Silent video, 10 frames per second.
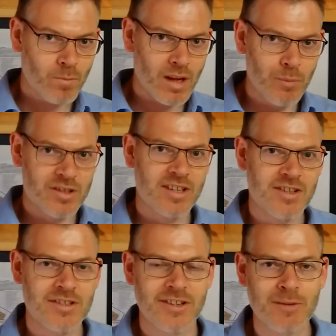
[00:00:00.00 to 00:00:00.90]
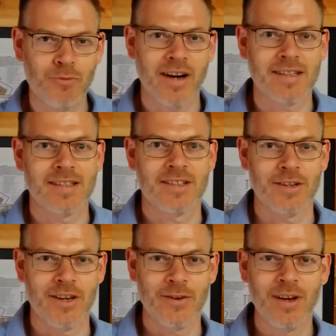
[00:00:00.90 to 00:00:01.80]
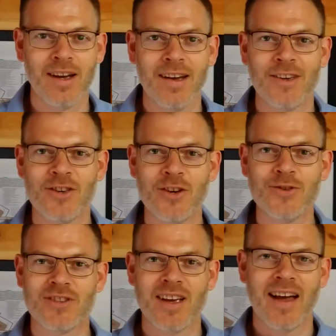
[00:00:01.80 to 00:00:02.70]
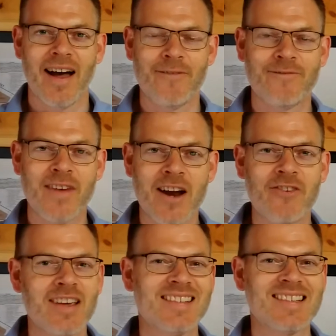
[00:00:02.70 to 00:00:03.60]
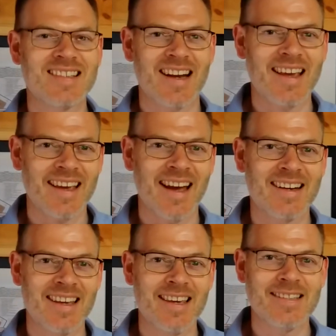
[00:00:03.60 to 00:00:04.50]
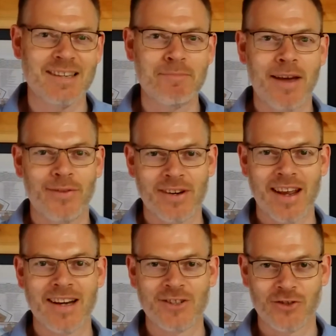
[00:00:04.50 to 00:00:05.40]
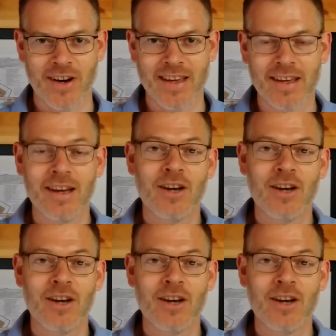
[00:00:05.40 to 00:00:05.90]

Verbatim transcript: which I just enumerated to you, use a very slick and easy method in Greek.